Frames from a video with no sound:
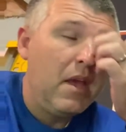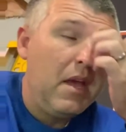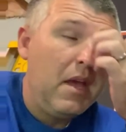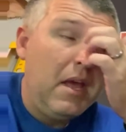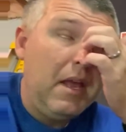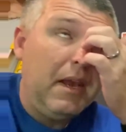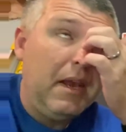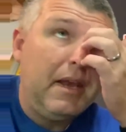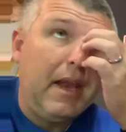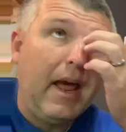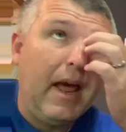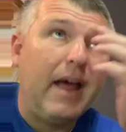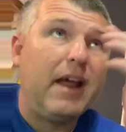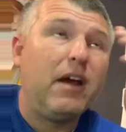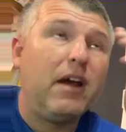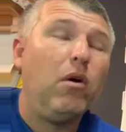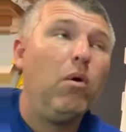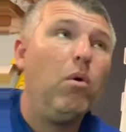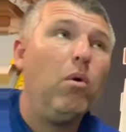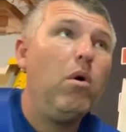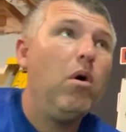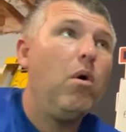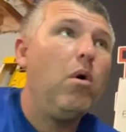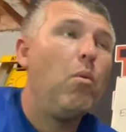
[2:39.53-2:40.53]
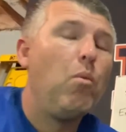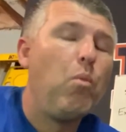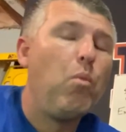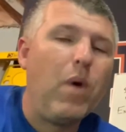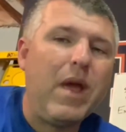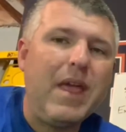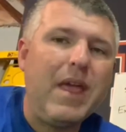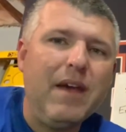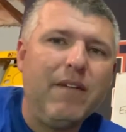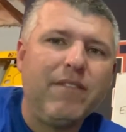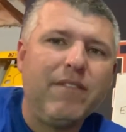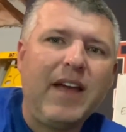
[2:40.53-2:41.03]
Now,
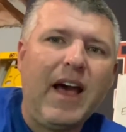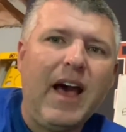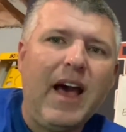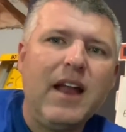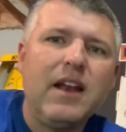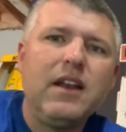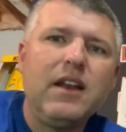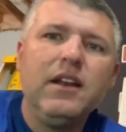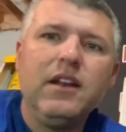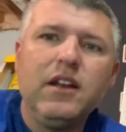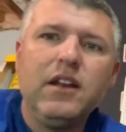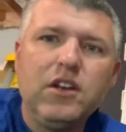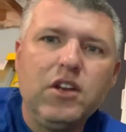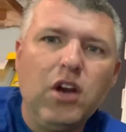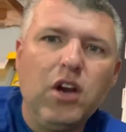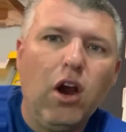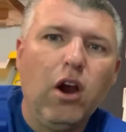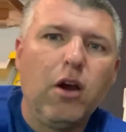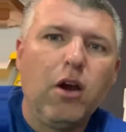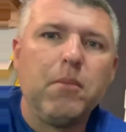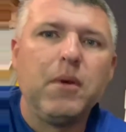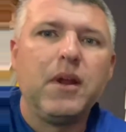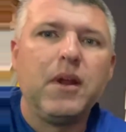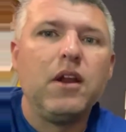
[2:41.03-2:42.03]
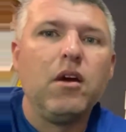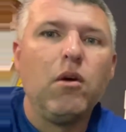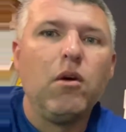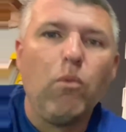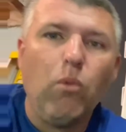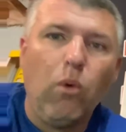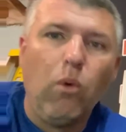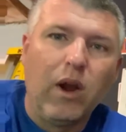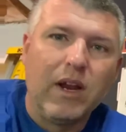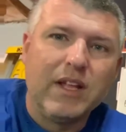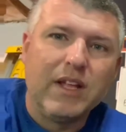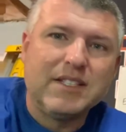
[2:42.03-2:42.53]
we have got to determine
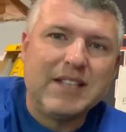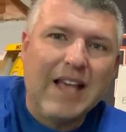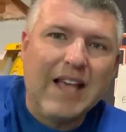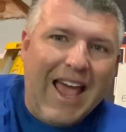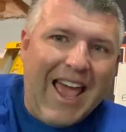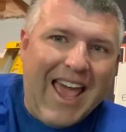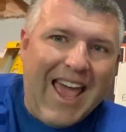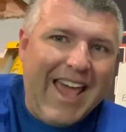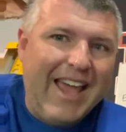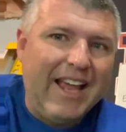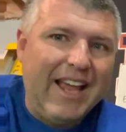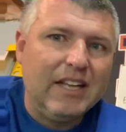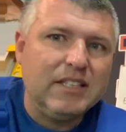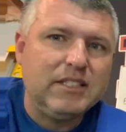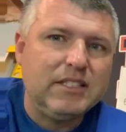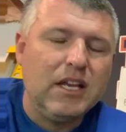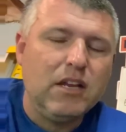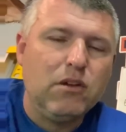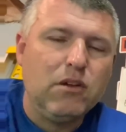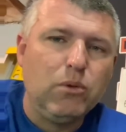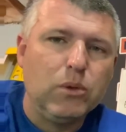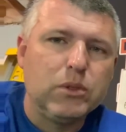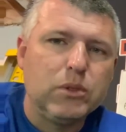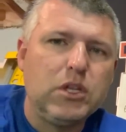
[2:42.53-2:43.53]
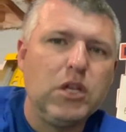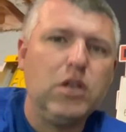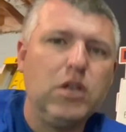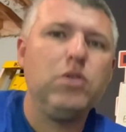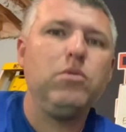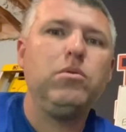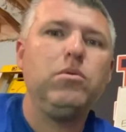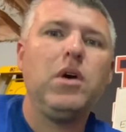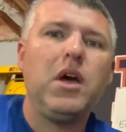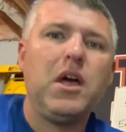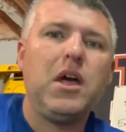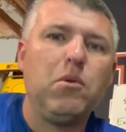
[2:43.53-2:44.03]
what is x equal
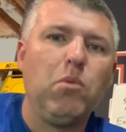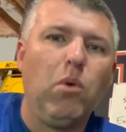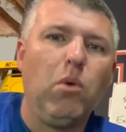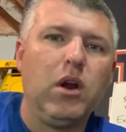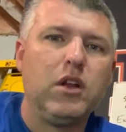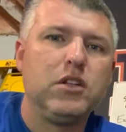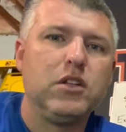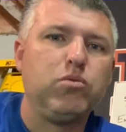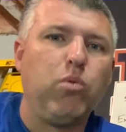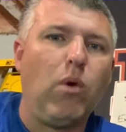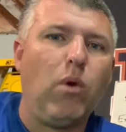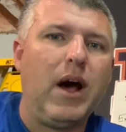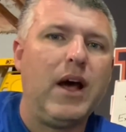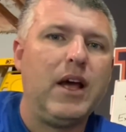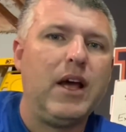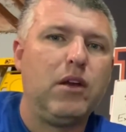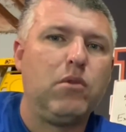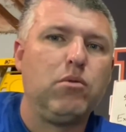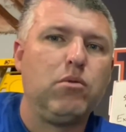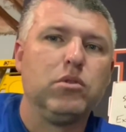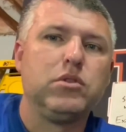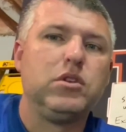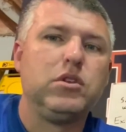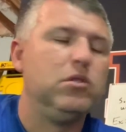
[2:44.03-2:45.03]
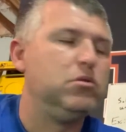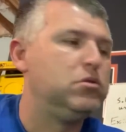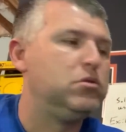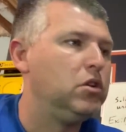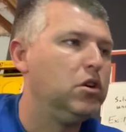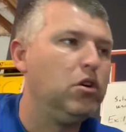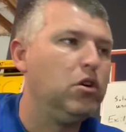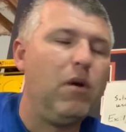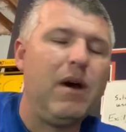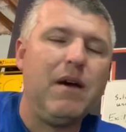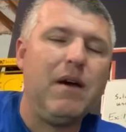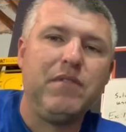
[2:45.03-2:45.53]
to and what is y equal to. So
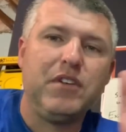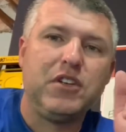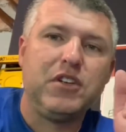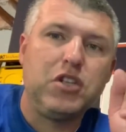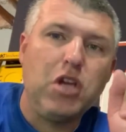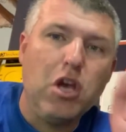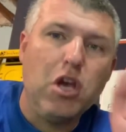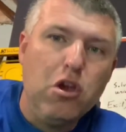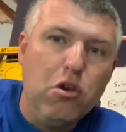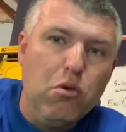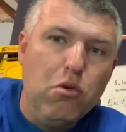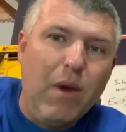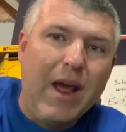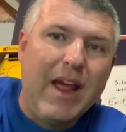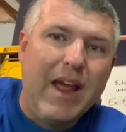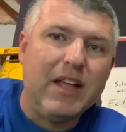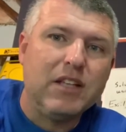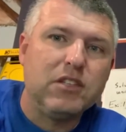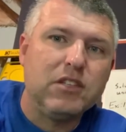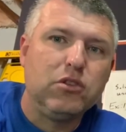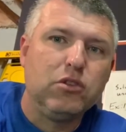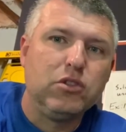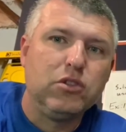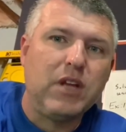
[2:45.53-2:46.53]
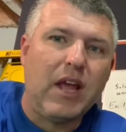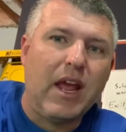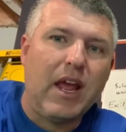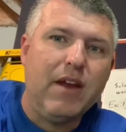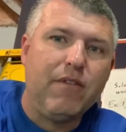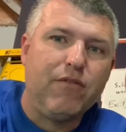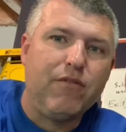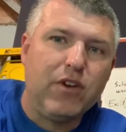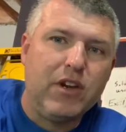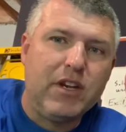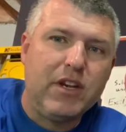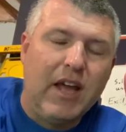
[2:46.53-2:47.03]
you're going to have 2 answers
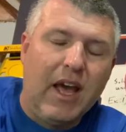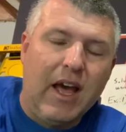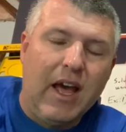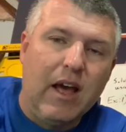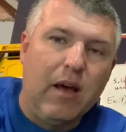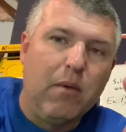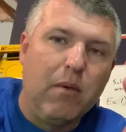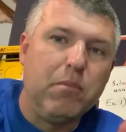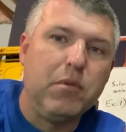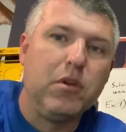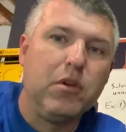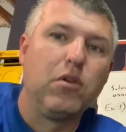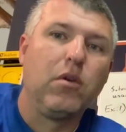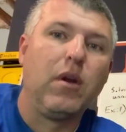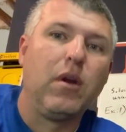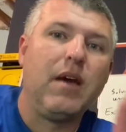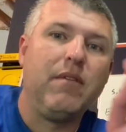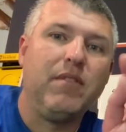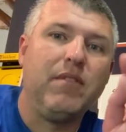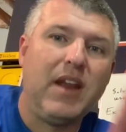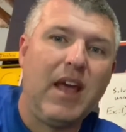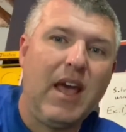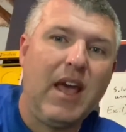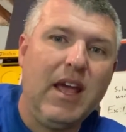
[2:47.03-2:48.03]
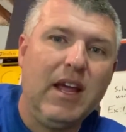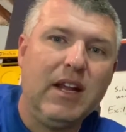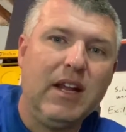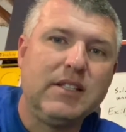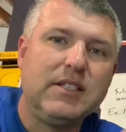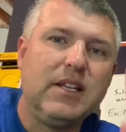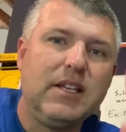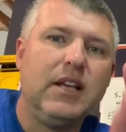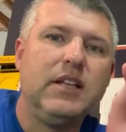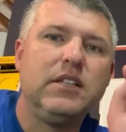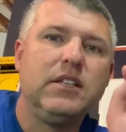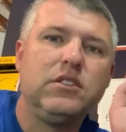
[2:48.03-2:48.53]
every time. You're going to have an x
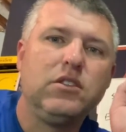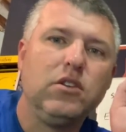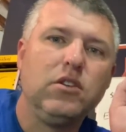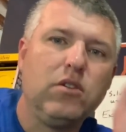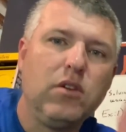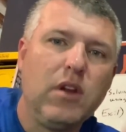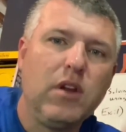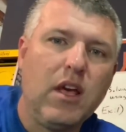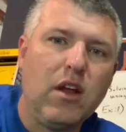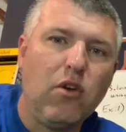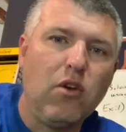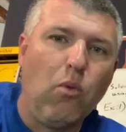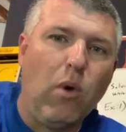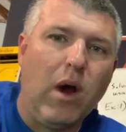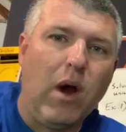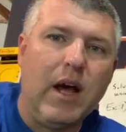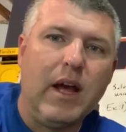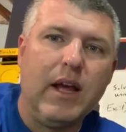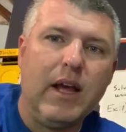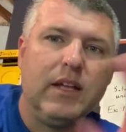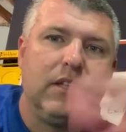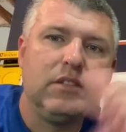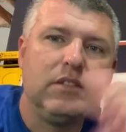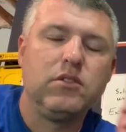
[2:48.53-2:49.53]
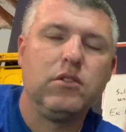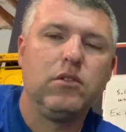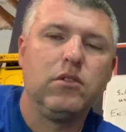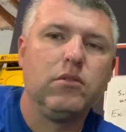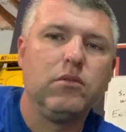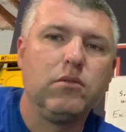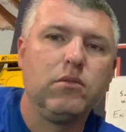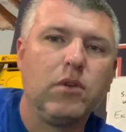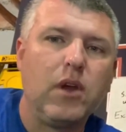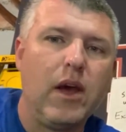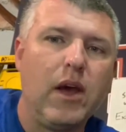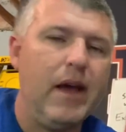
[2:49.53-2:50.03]
answer and a y answer.
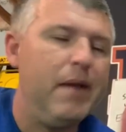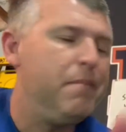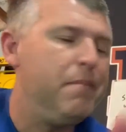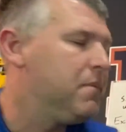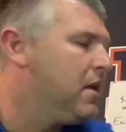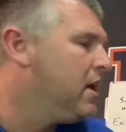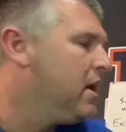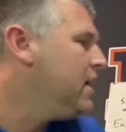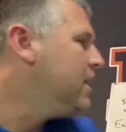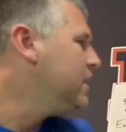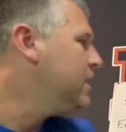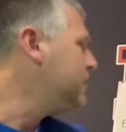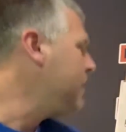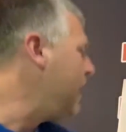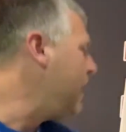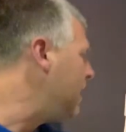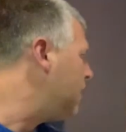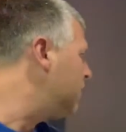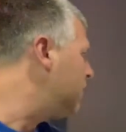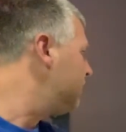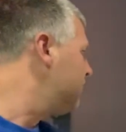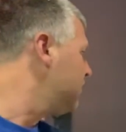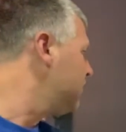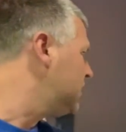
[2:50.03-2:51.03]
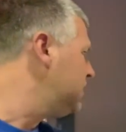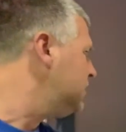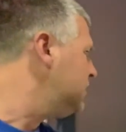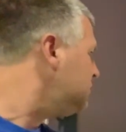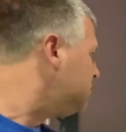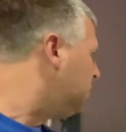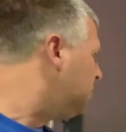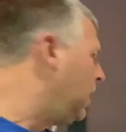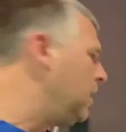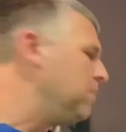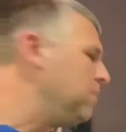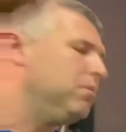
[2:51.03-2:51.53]
Okay? Now, for this
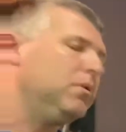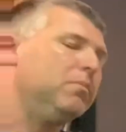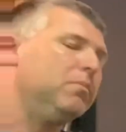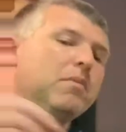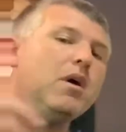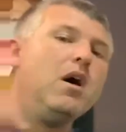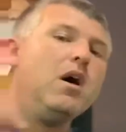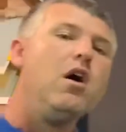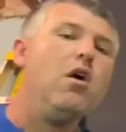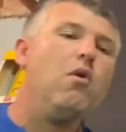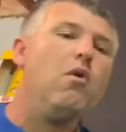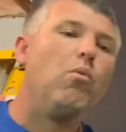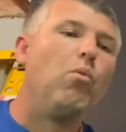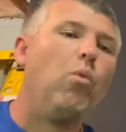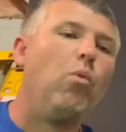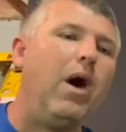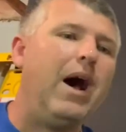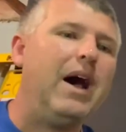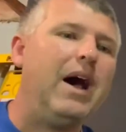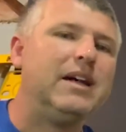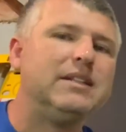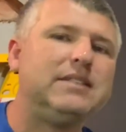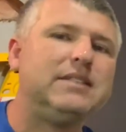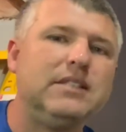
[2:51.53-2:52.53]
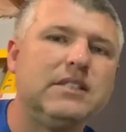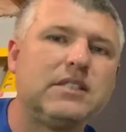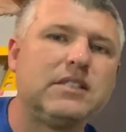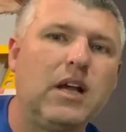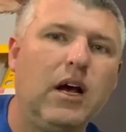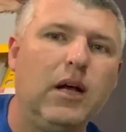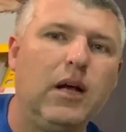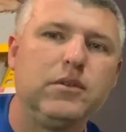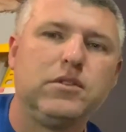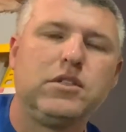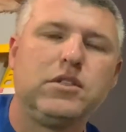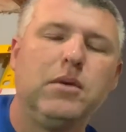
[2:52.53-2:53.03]
problem, why is this
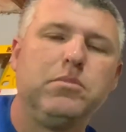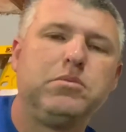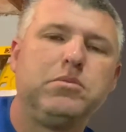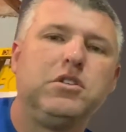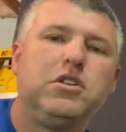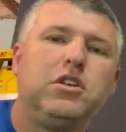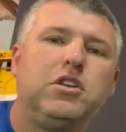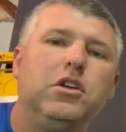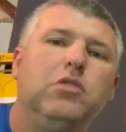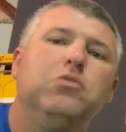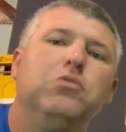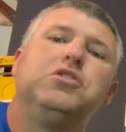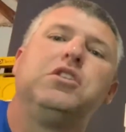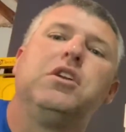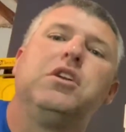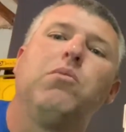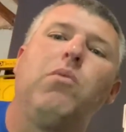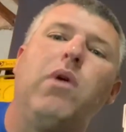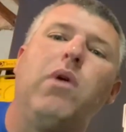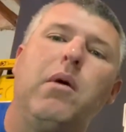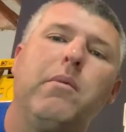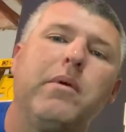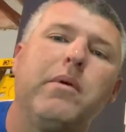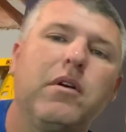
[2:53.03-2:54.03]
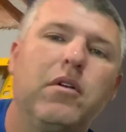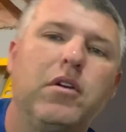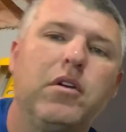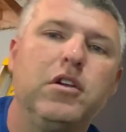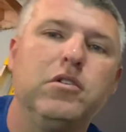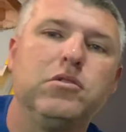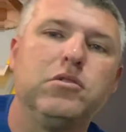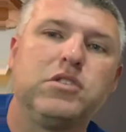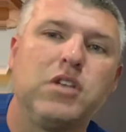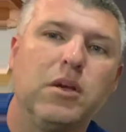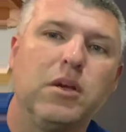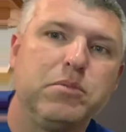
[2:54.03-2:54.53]
called substitution and why are we going to
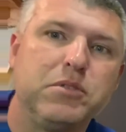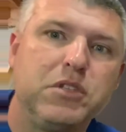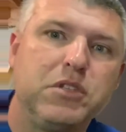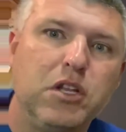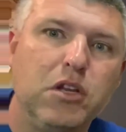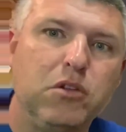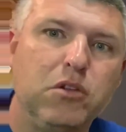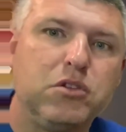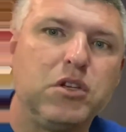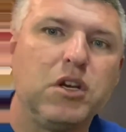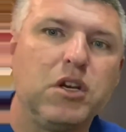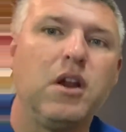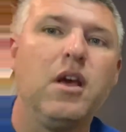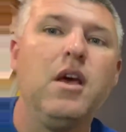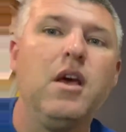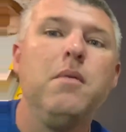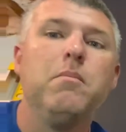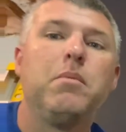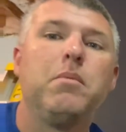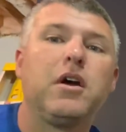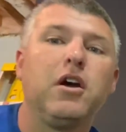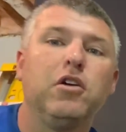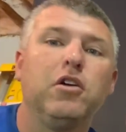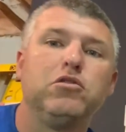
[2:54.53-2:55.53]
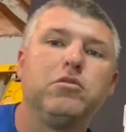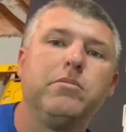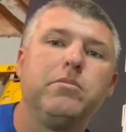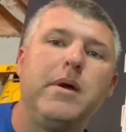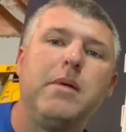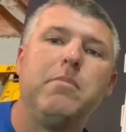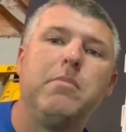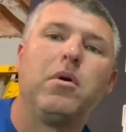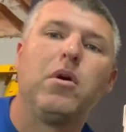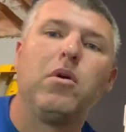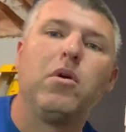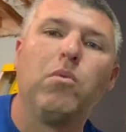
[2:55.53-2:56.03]
use substitution? Because
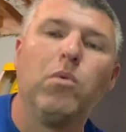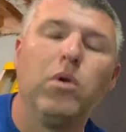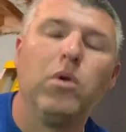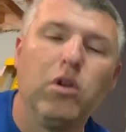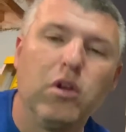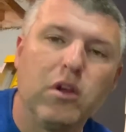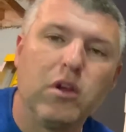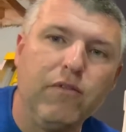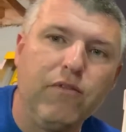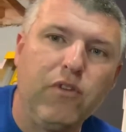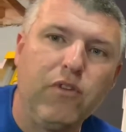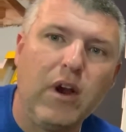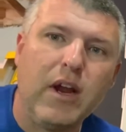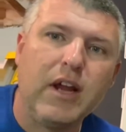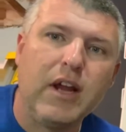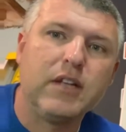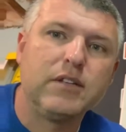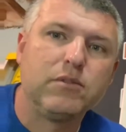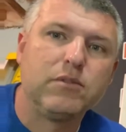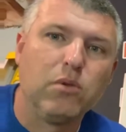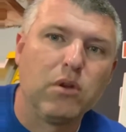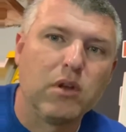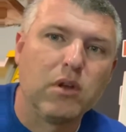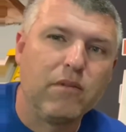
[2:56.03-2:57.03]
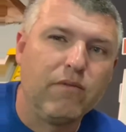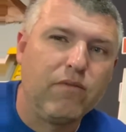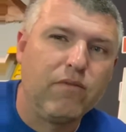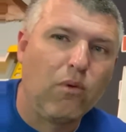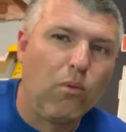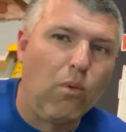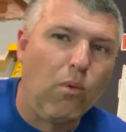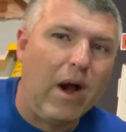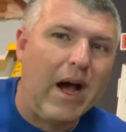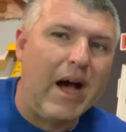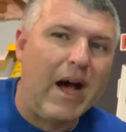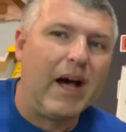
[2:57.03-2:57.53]
remember, we're looking for x, we're looking for
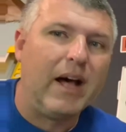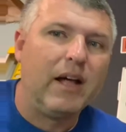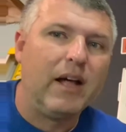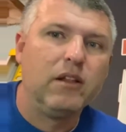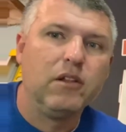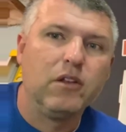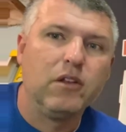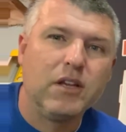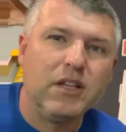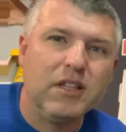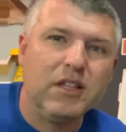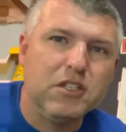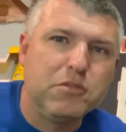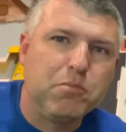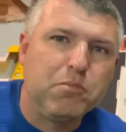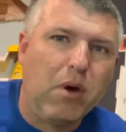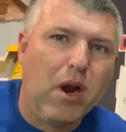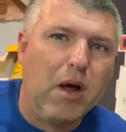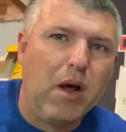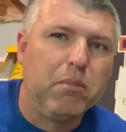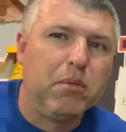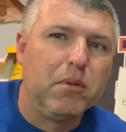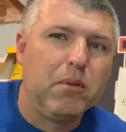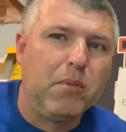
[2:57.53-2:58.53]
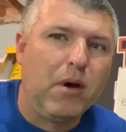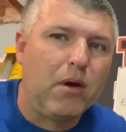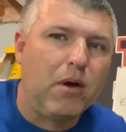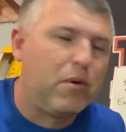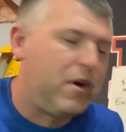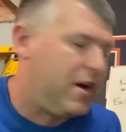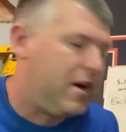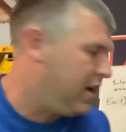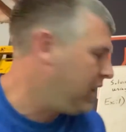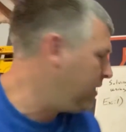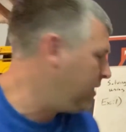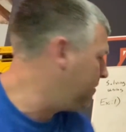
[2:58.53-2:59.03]
y. Look at this problem already.